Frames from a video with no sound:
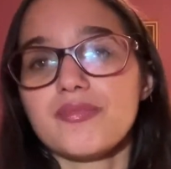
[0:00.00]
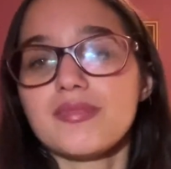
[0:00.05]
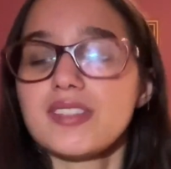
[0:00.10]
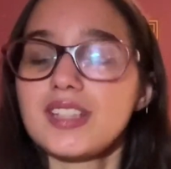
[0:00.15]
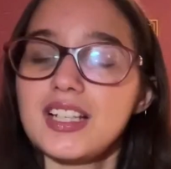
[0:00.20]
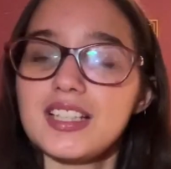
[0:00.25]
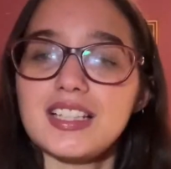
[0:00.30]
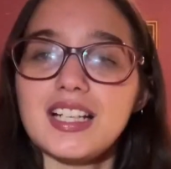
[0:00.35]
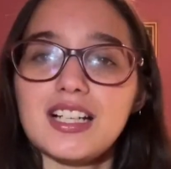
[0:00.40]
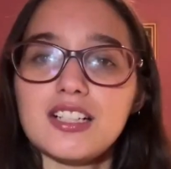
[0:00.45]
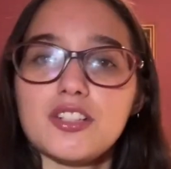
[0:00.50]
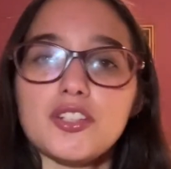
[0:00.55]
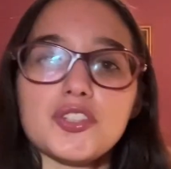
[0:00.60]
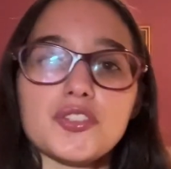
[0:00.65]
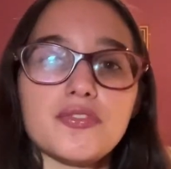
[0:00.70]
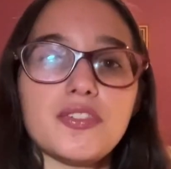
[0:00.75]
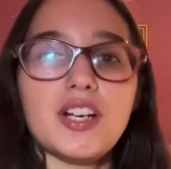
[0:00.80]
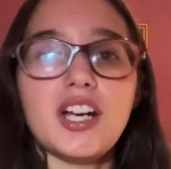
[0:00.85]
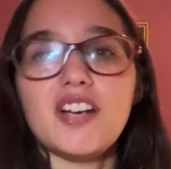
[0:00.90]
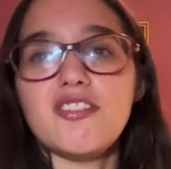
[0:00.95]
And that goes
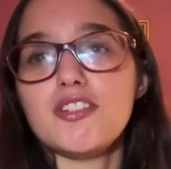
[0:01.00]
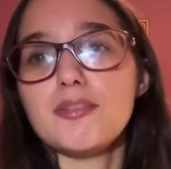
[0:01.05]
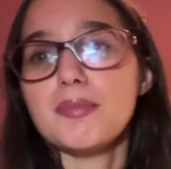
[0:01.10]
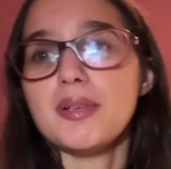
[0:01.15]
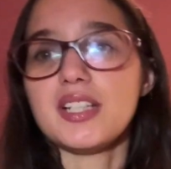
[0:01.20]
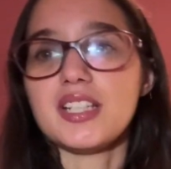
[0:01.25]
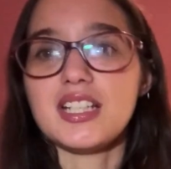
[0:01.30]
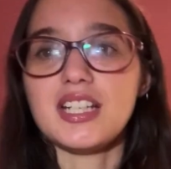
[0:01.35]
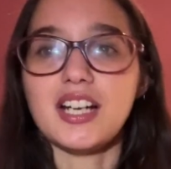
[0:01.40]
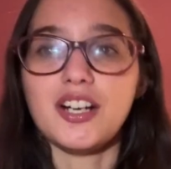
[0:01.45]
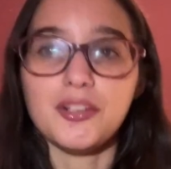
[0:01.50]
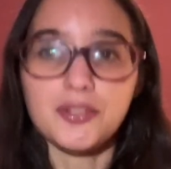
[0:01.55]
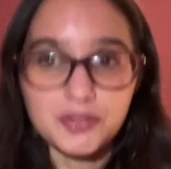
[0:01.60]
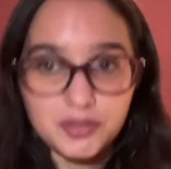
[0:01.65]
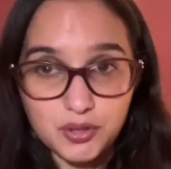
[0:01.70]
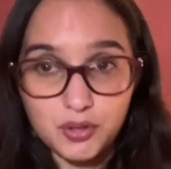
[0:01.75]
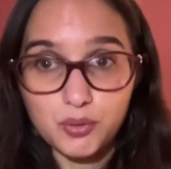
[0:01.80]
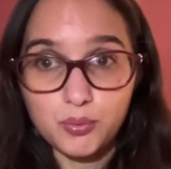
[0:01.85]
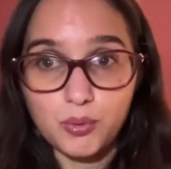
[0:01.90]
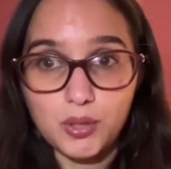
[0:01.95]
for everybody else
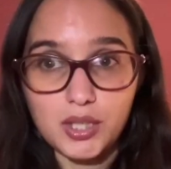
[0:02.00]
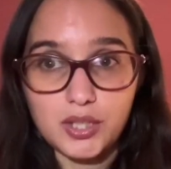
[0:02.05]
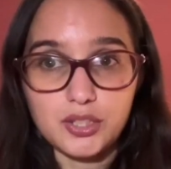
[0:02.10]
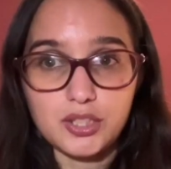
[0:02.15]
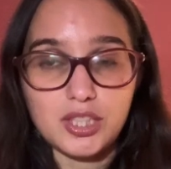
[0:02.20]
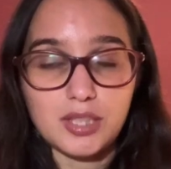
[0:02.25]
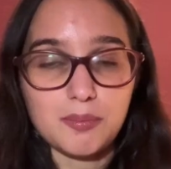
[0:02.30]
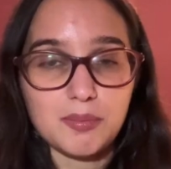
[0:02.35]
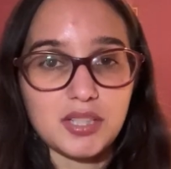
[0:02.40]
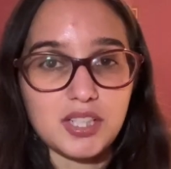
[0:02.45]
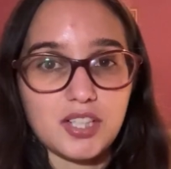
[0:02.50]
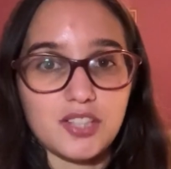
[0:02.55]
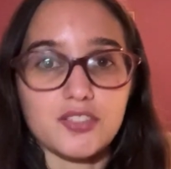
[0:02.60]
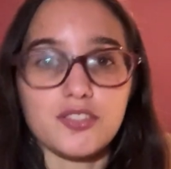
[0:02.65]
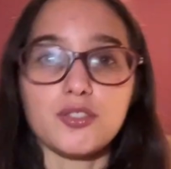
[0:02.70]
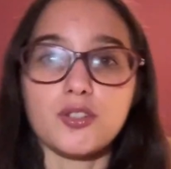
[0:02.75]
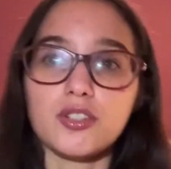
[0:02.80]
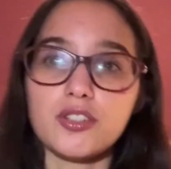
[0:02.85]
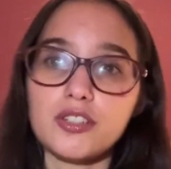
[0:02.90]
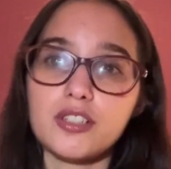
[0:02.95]
who's watching, because
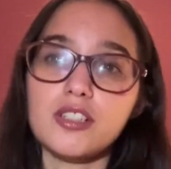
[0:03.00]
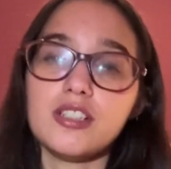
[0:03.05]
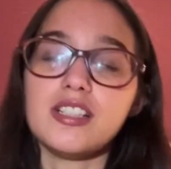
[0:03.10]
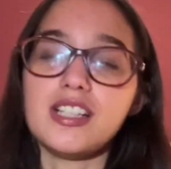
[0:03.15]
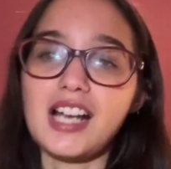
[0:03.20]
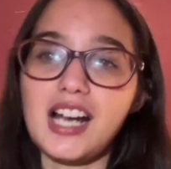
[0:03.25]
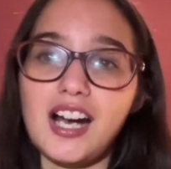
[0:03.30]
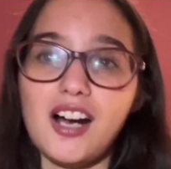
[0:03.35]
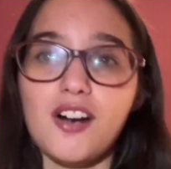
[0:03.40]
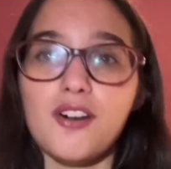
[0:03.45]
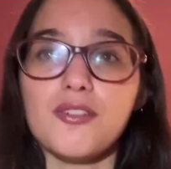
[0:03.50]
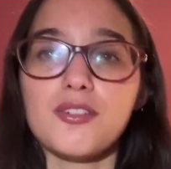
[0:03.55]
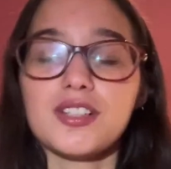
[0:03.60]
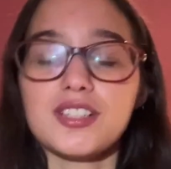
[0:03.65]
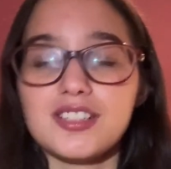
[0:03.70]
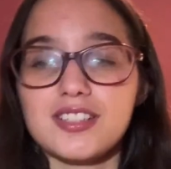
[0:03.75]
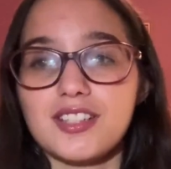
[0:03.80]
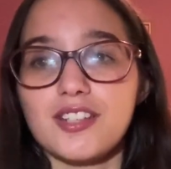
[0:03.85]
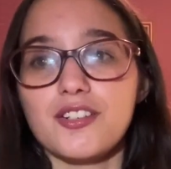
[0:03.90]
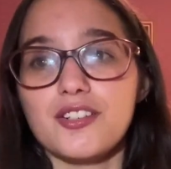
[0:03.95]
you're now
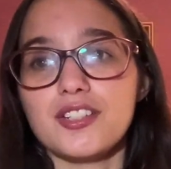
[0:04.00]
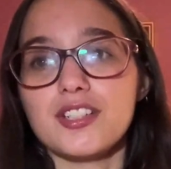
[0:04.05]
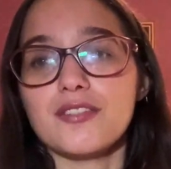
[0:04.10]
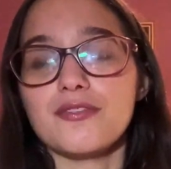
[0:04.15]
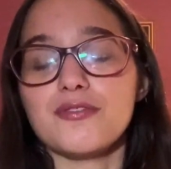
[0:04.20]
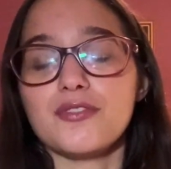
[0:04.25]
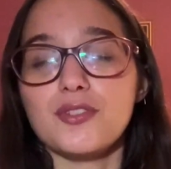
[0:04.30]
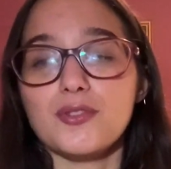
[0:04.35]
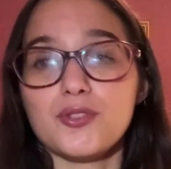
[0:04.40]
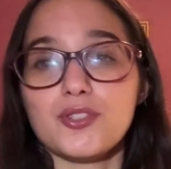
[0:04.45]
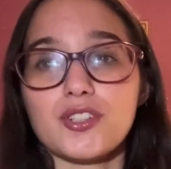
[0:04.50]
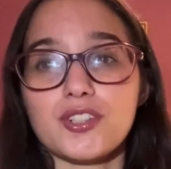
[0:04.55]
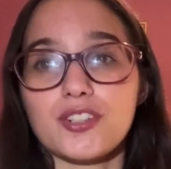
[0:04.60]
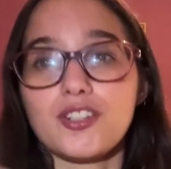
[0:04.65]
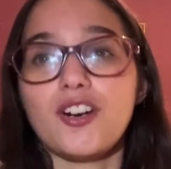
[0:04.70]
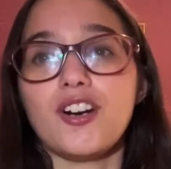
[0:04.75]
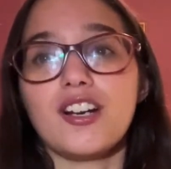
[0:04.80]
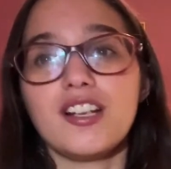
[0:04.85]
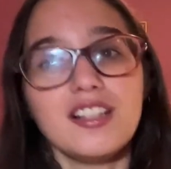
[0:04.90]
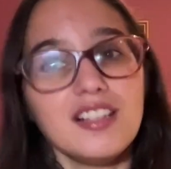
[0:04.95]
considered a Future
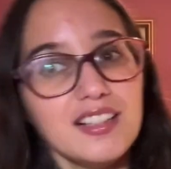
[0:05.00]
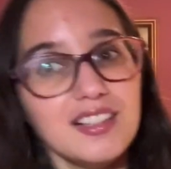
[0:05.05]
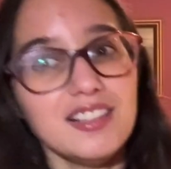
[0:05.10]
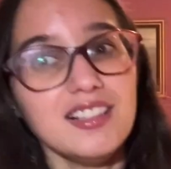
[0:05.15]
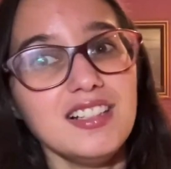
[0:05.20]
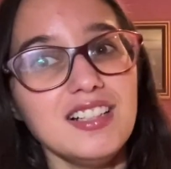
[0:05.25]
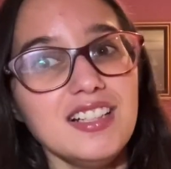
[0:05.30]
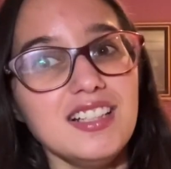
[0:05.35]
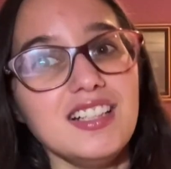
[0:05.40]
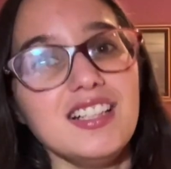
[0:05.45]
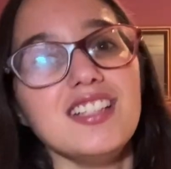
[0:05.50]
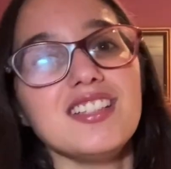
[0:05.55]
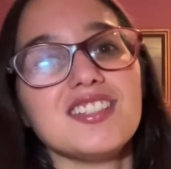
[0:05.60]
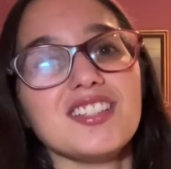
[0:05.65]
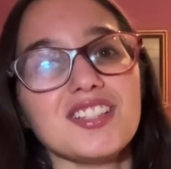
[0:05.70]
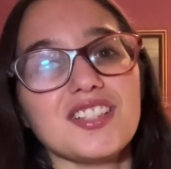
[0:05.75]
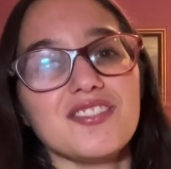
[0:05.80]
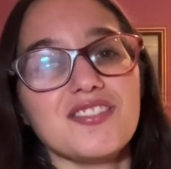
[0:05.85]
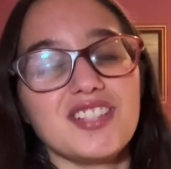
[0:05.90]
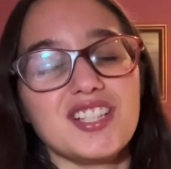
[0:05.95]
Carla until
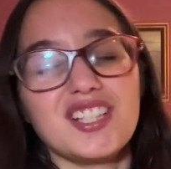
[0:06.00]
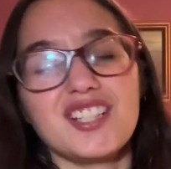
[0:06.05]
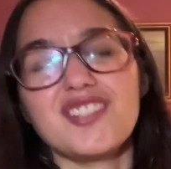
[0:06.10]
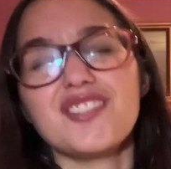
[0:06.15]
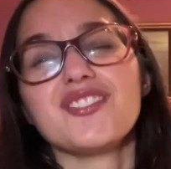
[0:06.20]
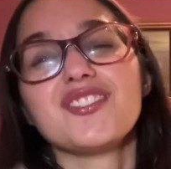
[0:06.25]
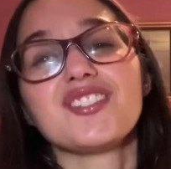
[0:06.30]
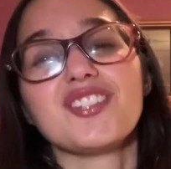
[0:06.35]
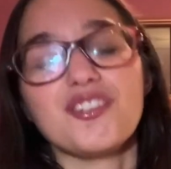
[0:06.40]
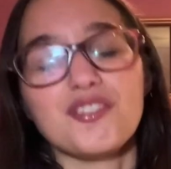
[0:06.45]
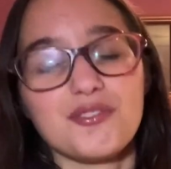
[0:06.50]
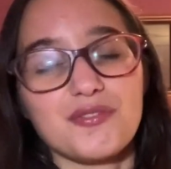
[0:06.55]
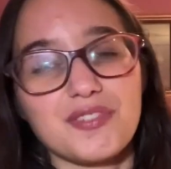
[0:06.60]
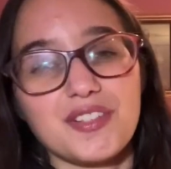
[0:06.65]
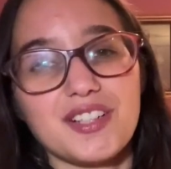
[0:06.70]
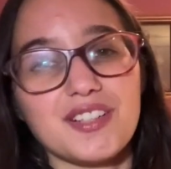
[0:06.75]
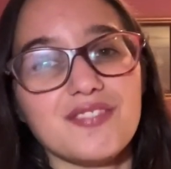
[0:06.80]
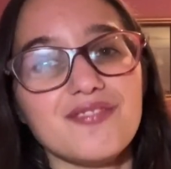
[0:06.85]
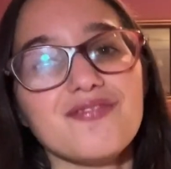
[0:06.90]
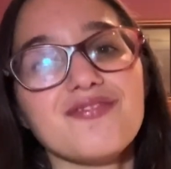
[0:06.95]
the video is over.